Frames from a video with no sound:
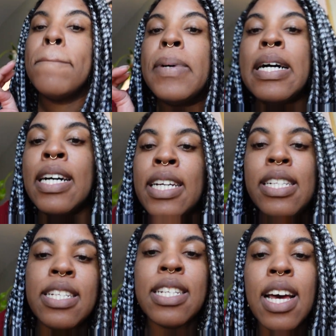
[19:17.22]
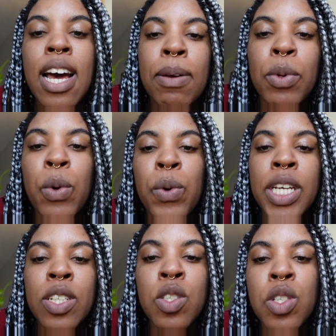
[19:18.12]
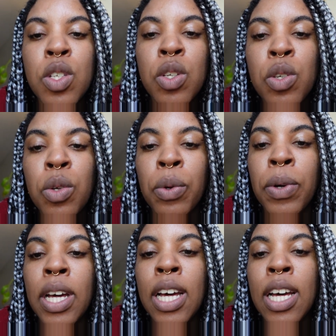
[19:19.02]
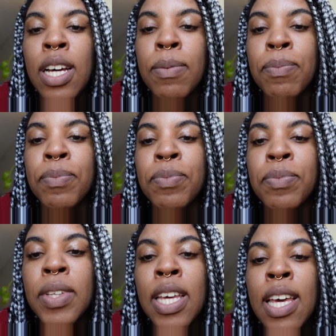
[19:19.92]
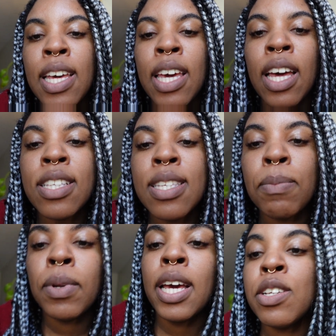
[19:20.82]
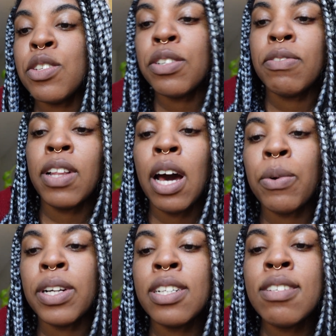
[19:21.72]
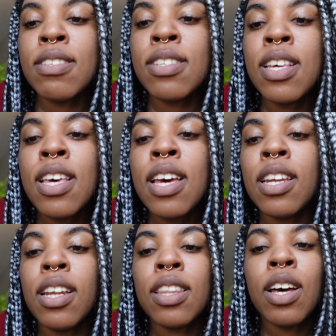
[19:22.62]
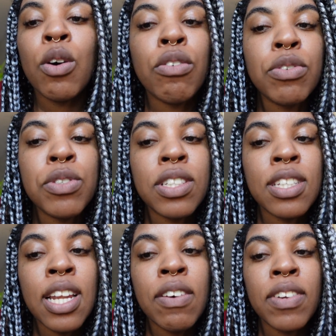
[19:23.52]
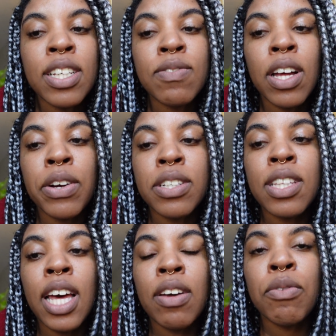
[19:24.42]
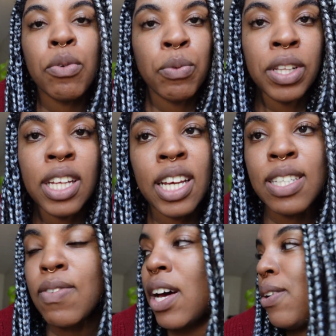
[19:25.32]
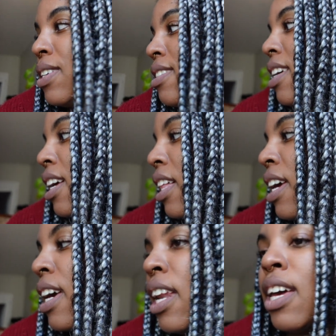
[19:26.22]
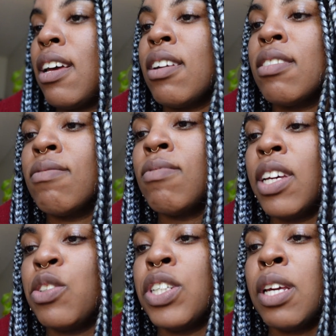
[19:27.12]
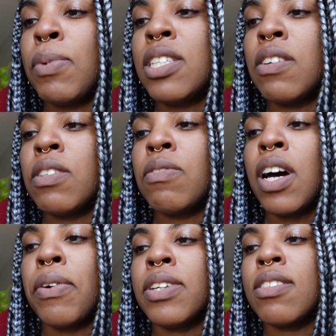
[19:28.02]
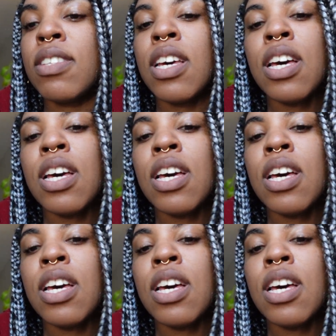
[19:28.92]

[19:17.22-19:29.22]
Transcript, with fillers: But I'm going to um, get some nicer flowers. Not that Whole Foods doesn't have nice flowers, they have really nice flowers, and I like getting like treating myself to flowers